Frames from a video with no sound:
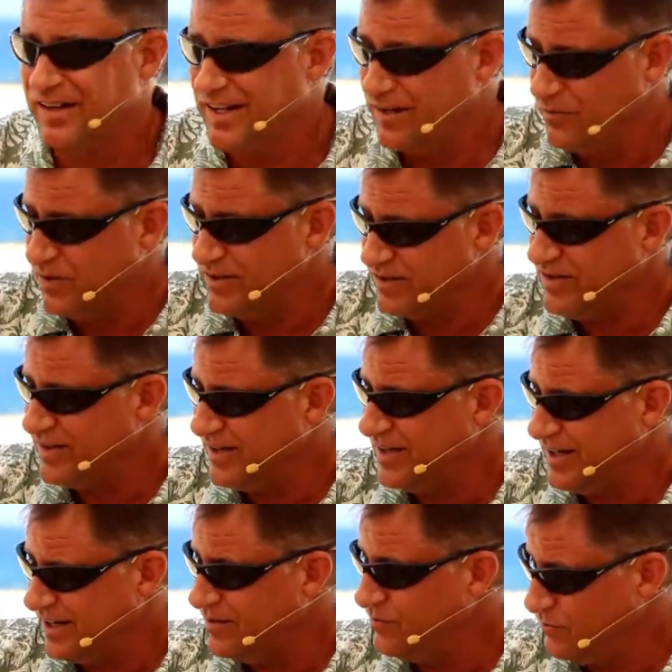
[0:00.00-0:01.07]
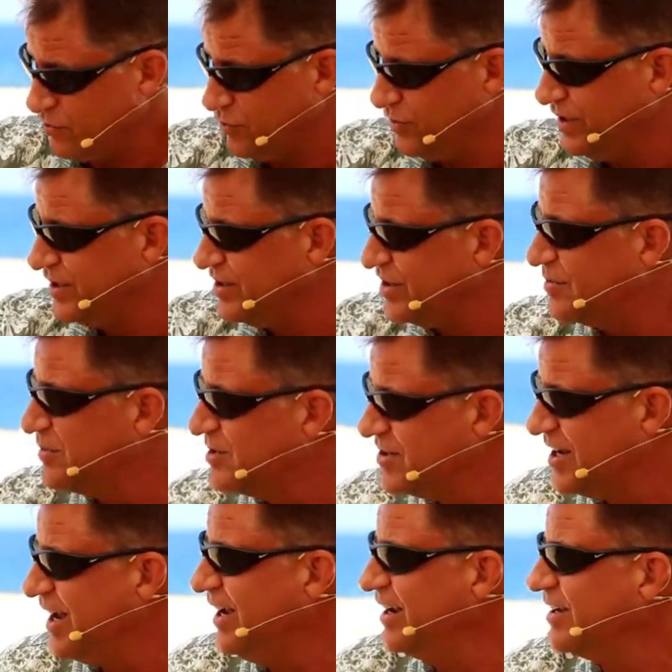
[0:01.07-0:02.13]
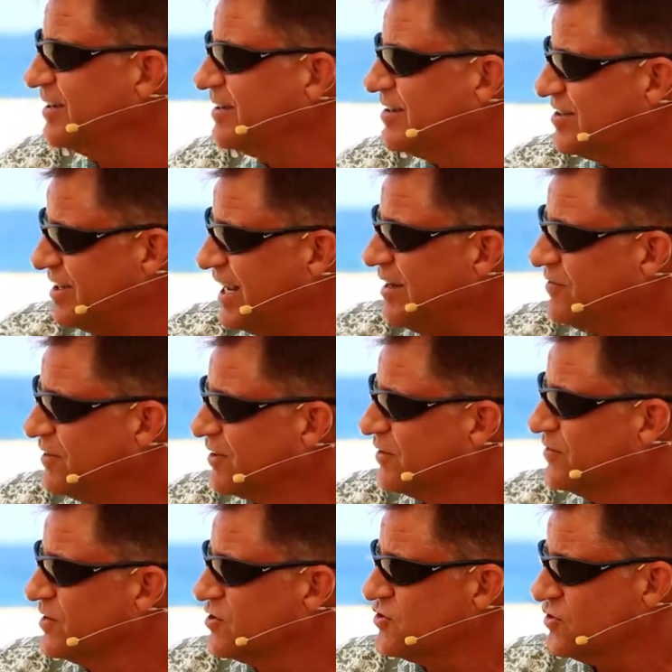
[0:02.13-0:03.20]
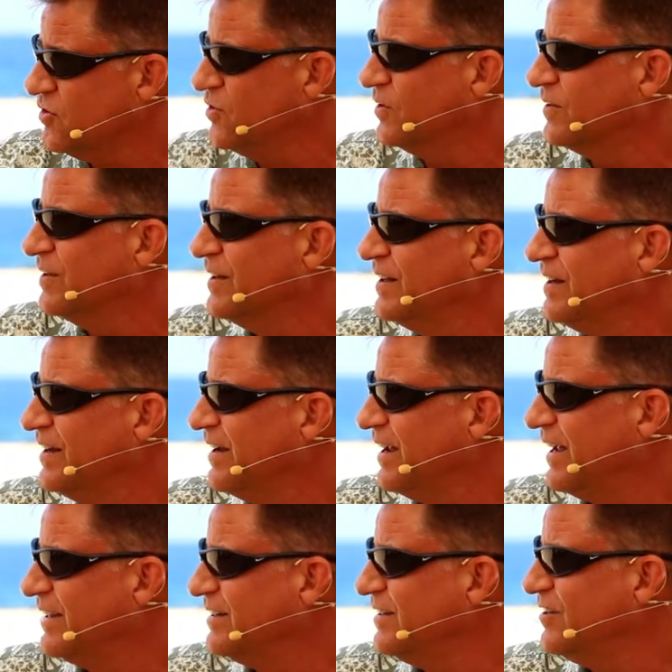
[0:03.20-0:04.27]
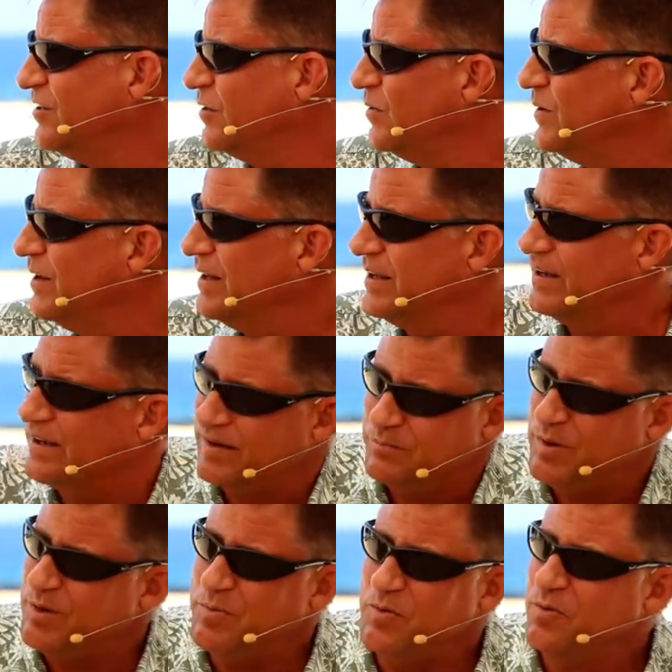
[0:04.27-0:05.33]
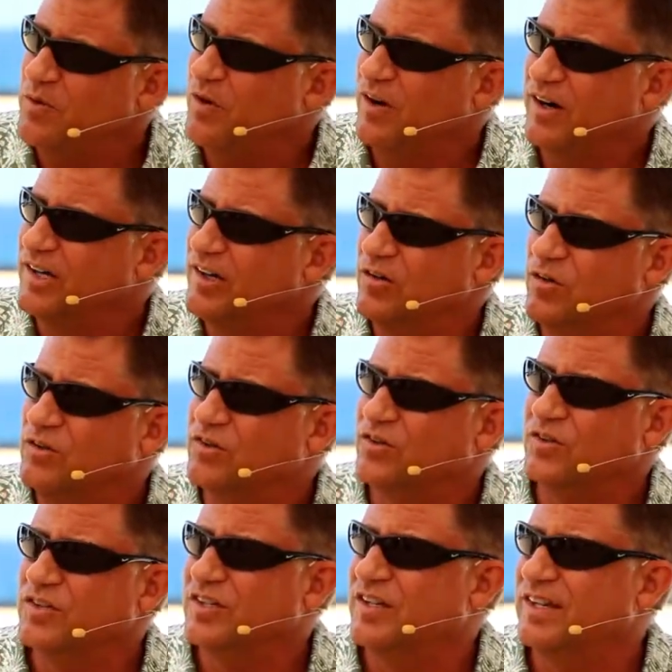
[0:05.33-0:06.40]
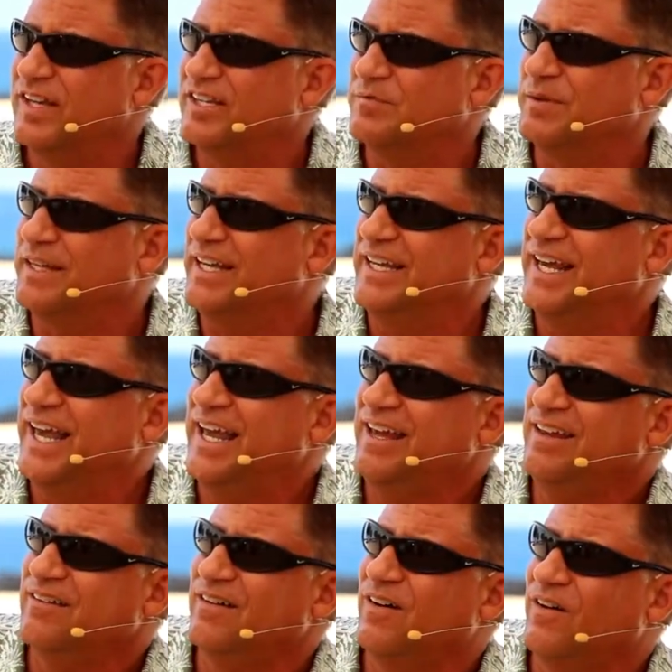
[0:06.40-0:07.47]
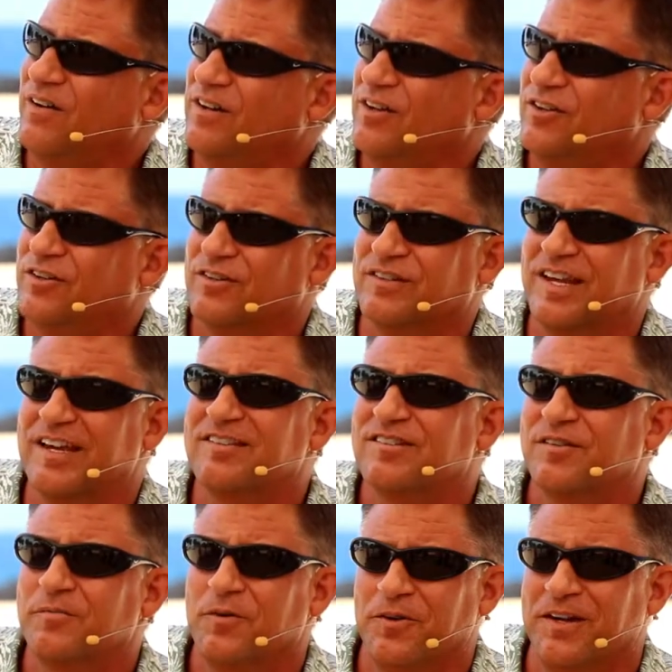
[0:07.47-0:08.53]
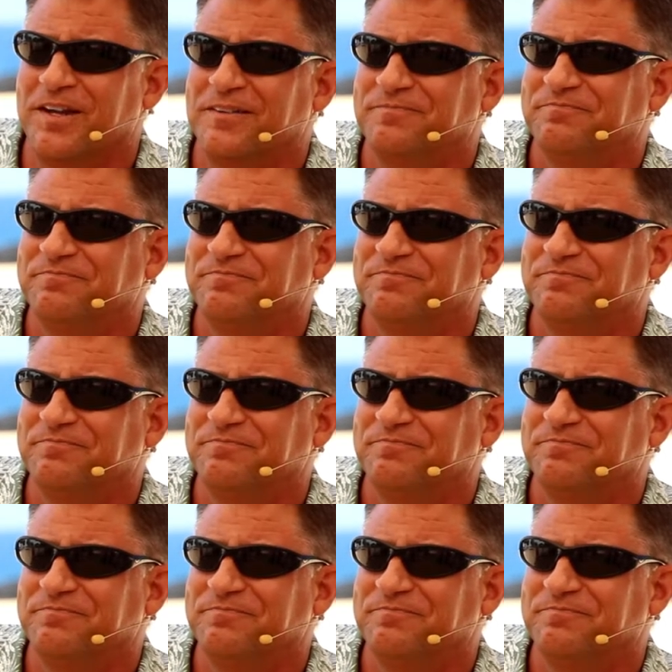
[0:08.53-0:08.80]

He was He truly the Messiah, the Savior of your soul, and you know. People will argue all sorts of things, but they can't argue your testimony